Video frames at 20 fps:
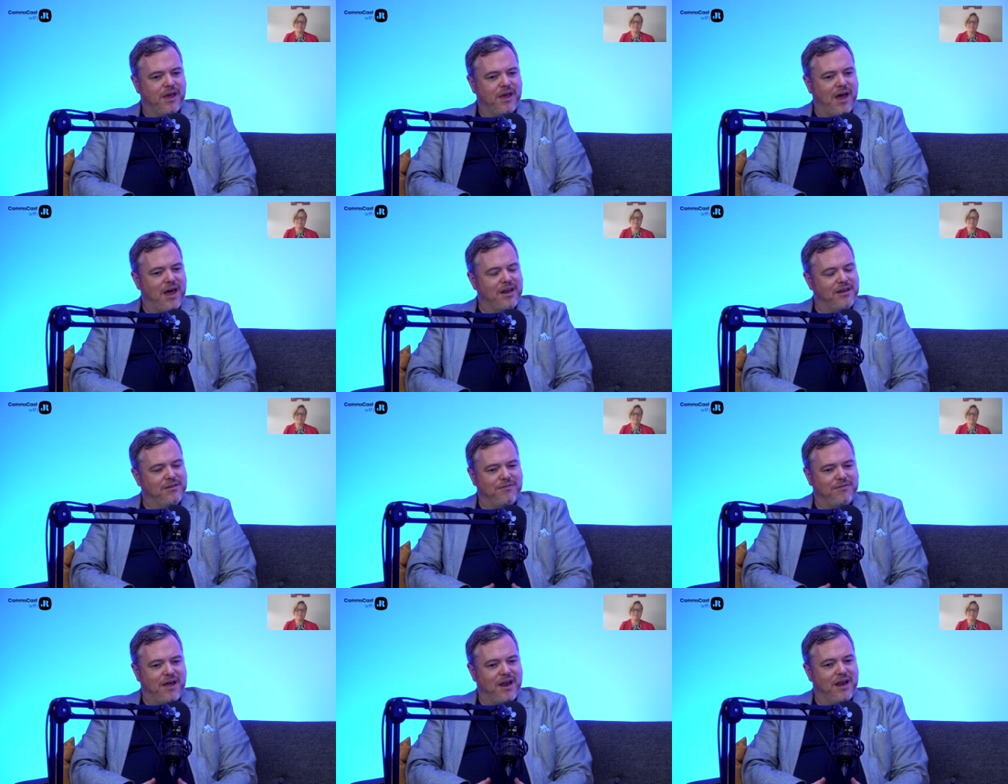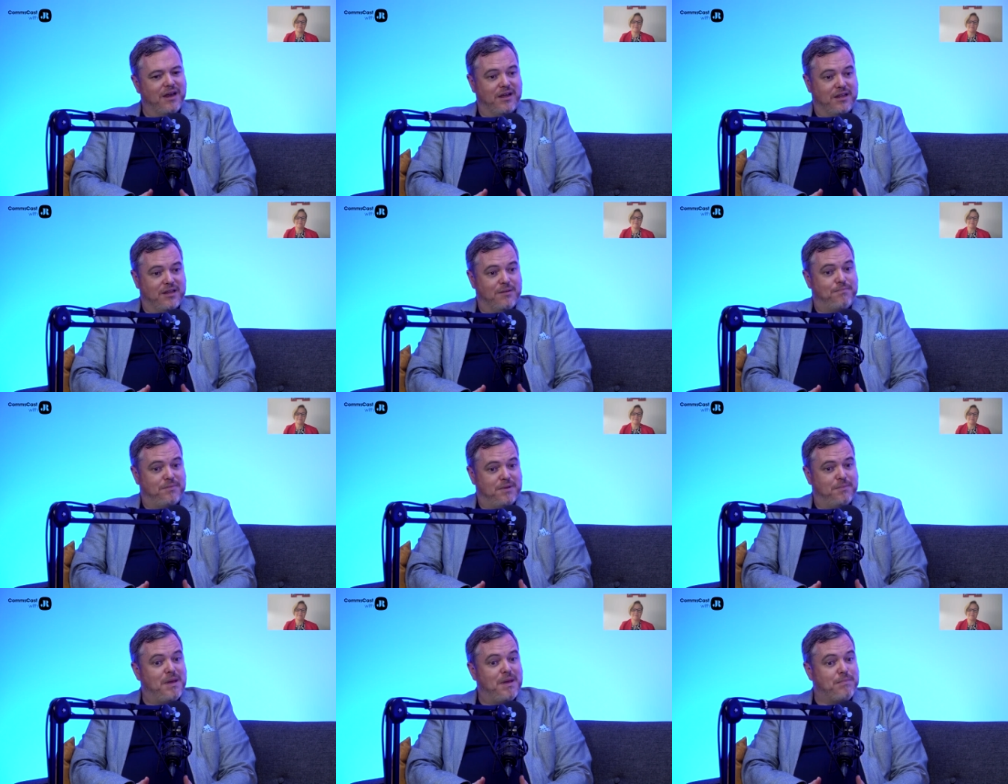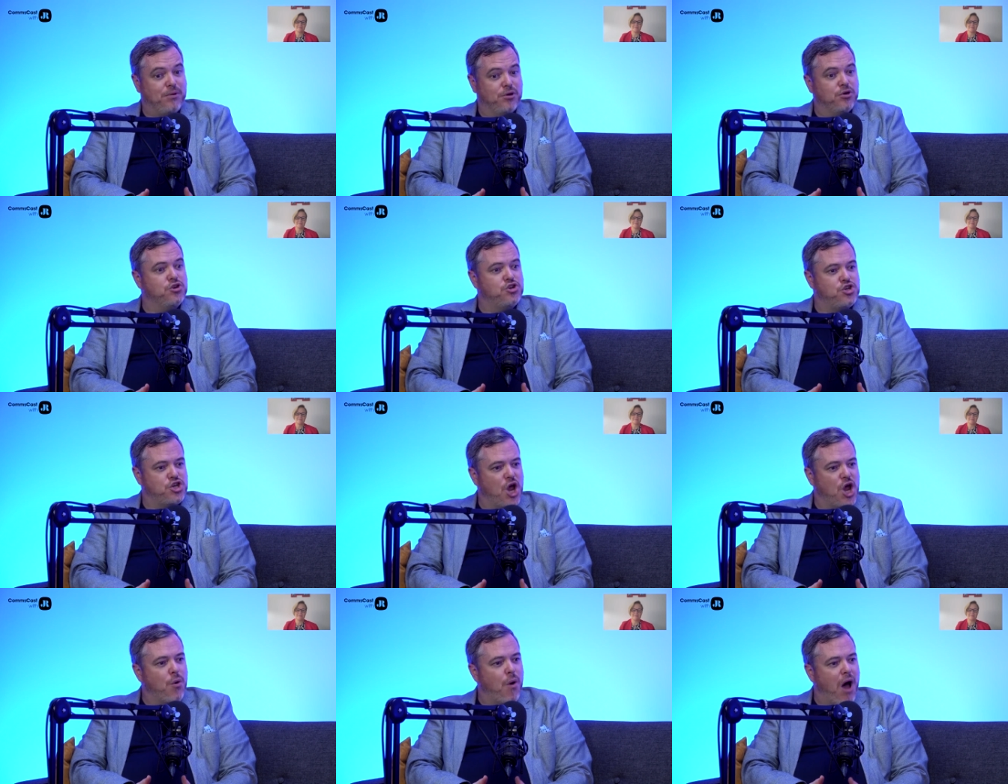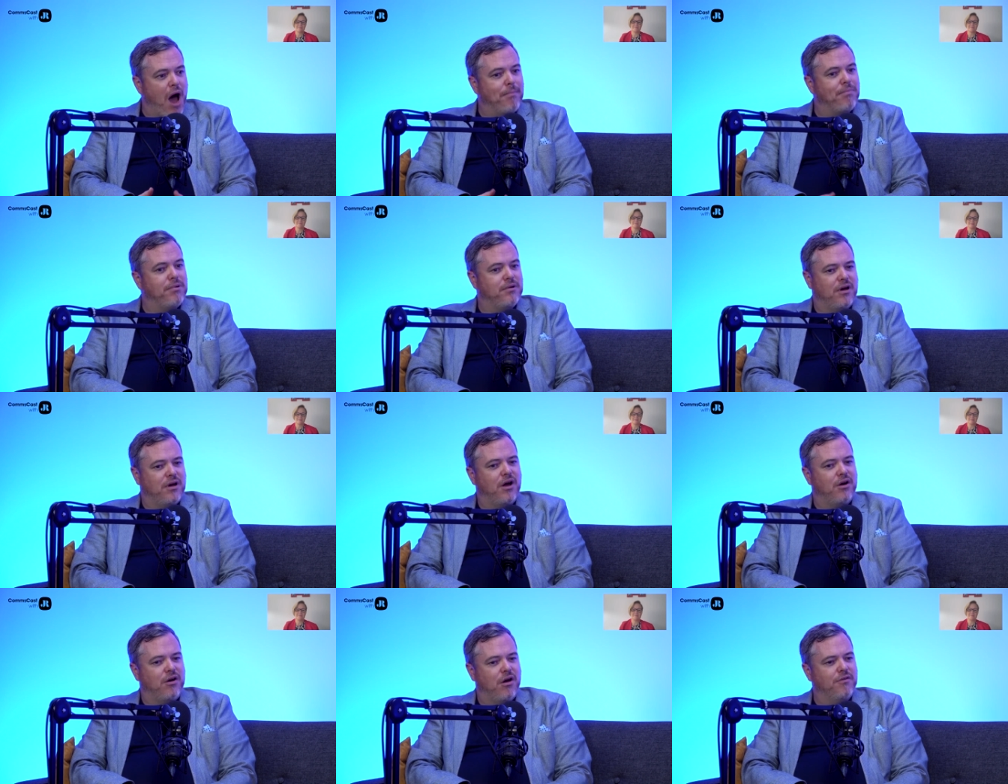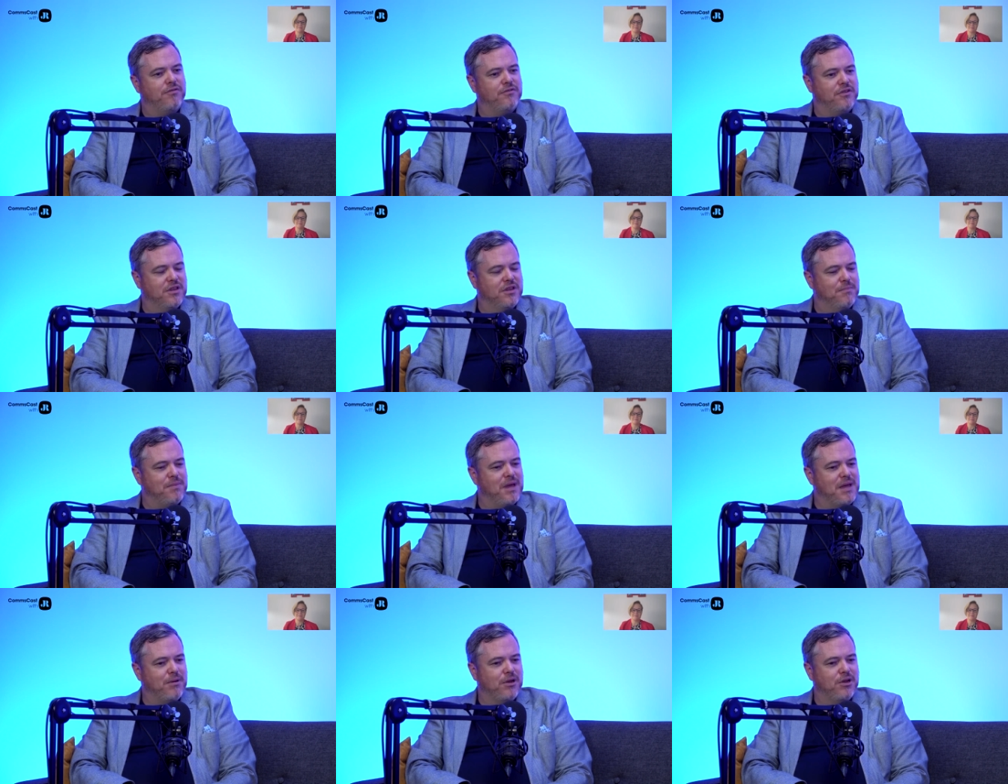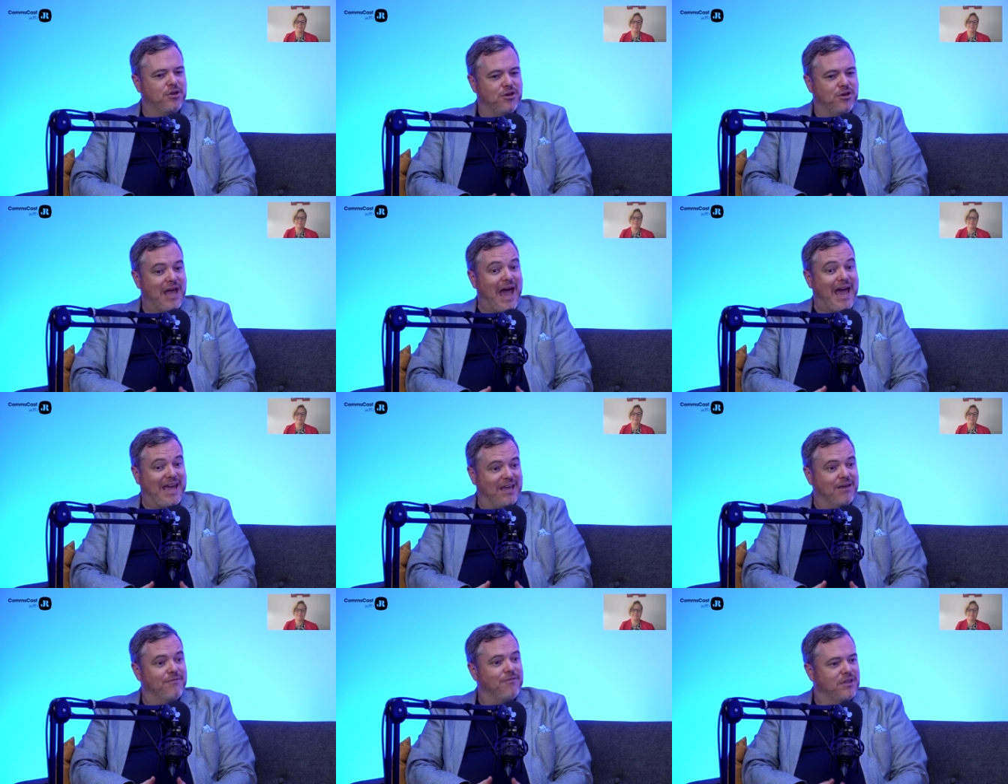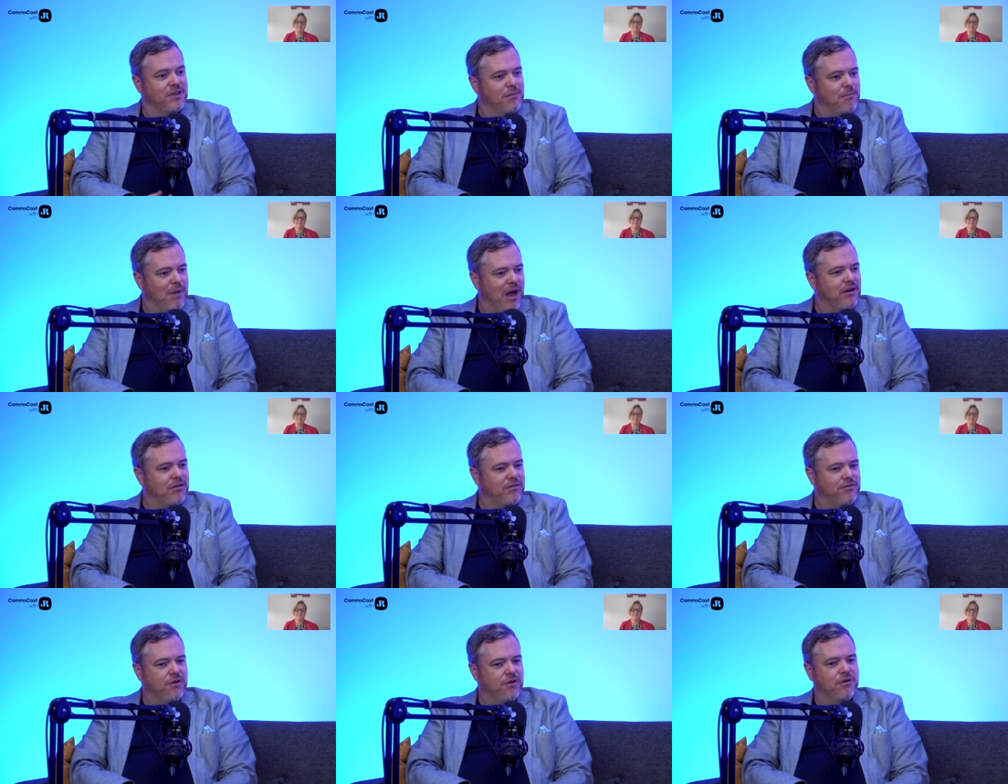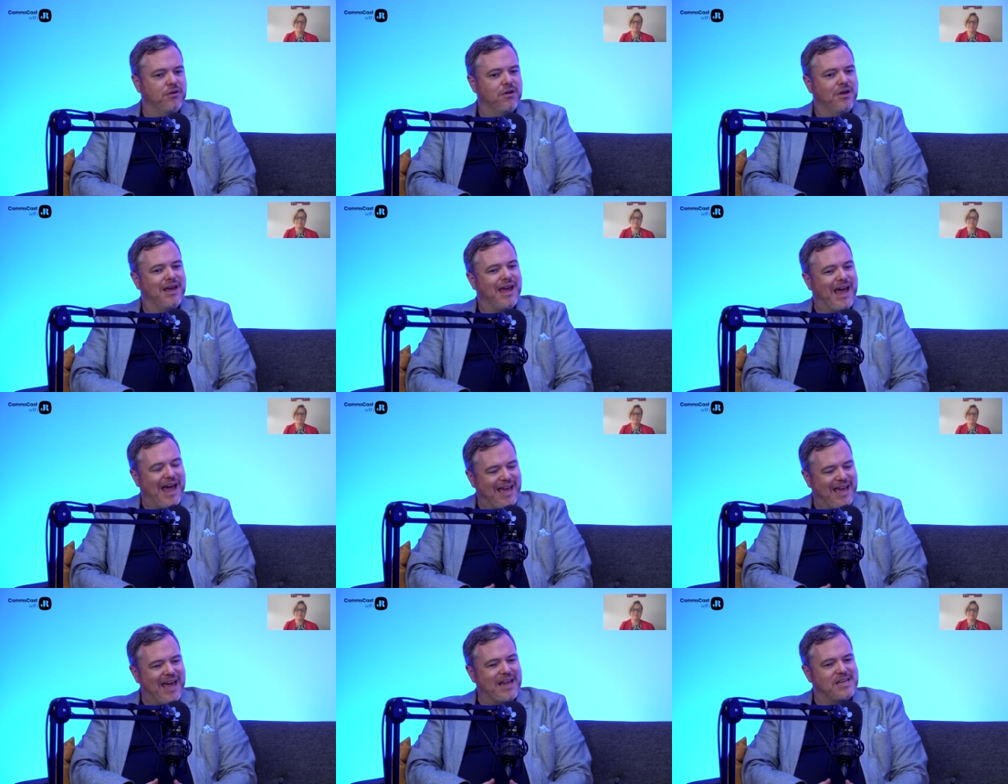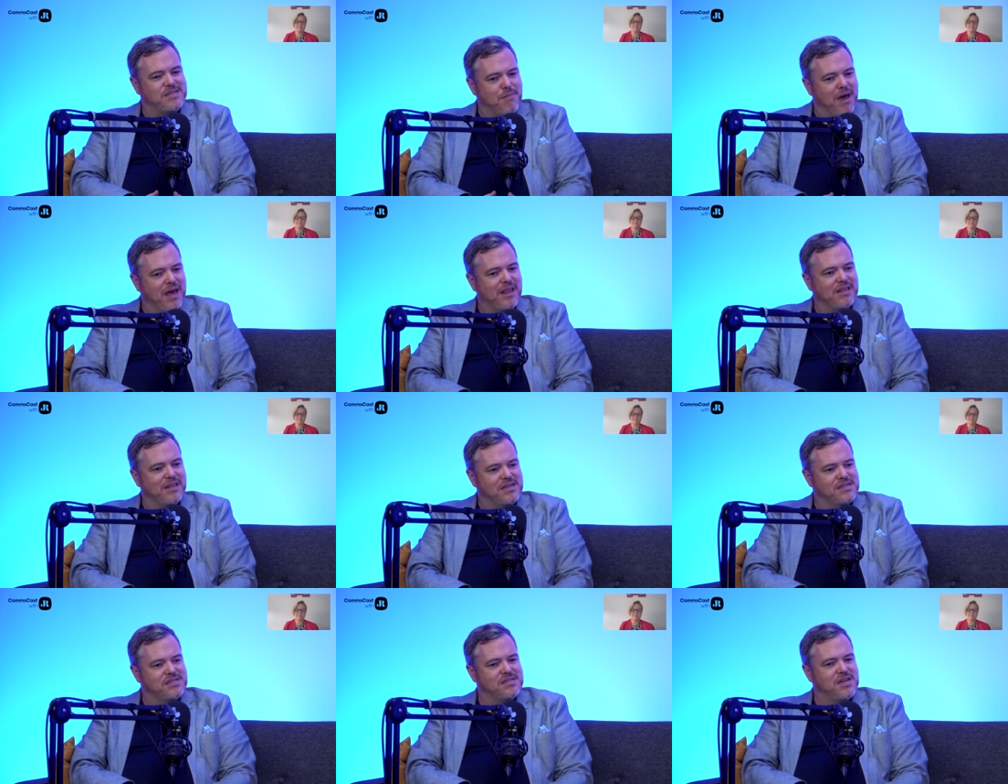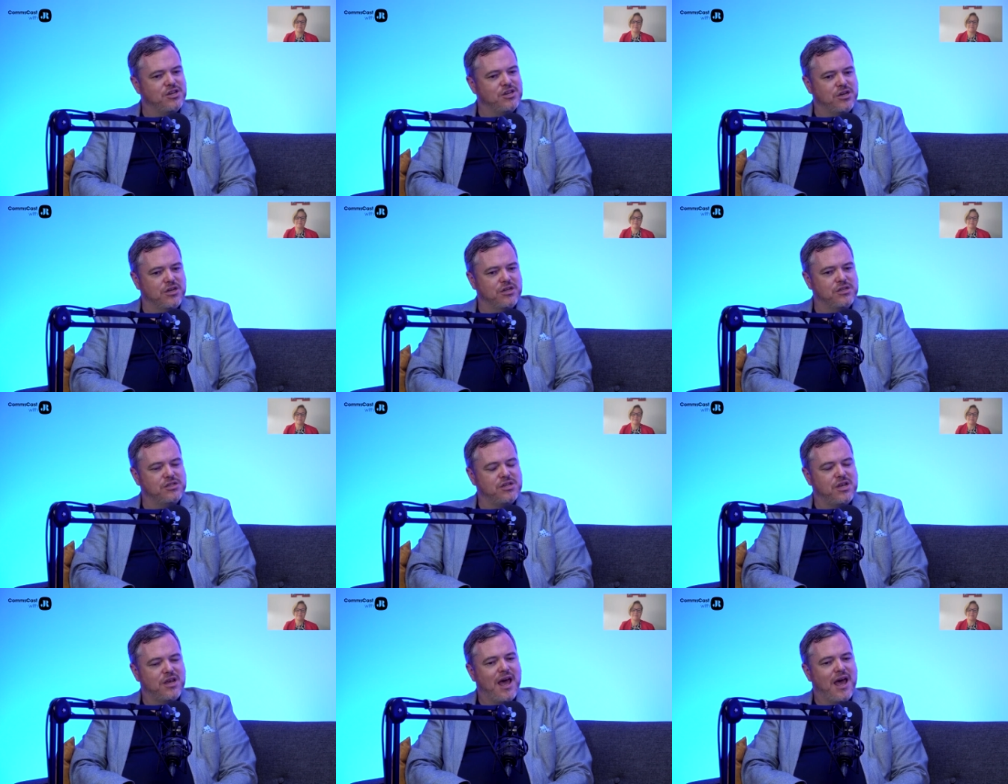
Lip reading: Andy Flanagan, the people who show up are often the people who get given the microphone and get to make the decisions.